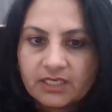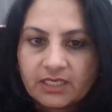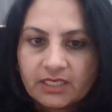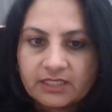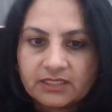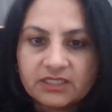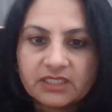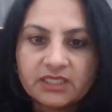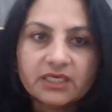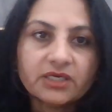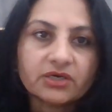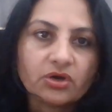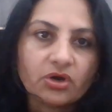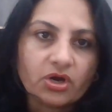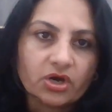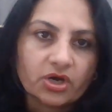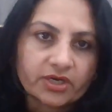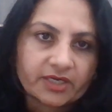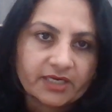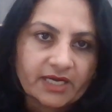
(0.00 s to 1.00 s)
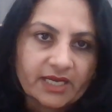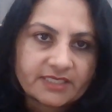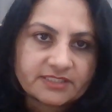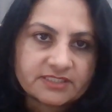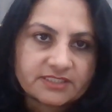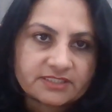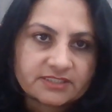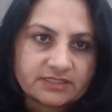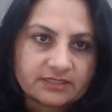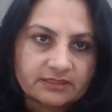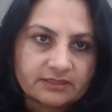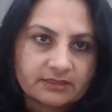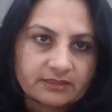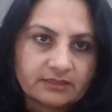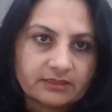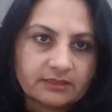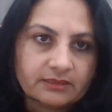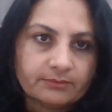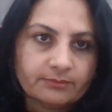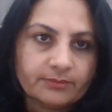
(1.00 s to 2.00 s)
in the organization
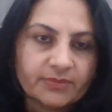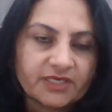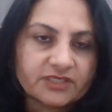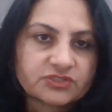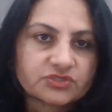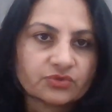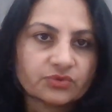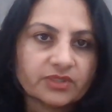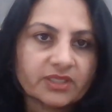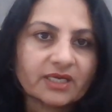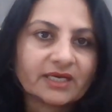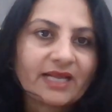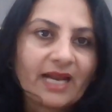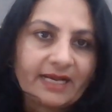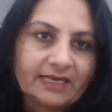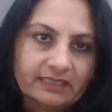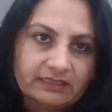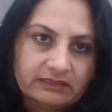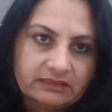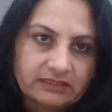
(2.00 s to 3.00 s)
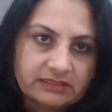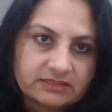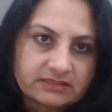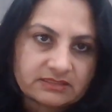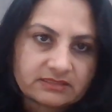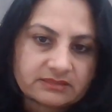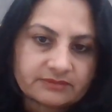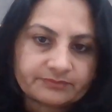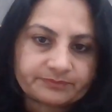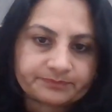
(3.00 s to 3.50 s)
based on their categories.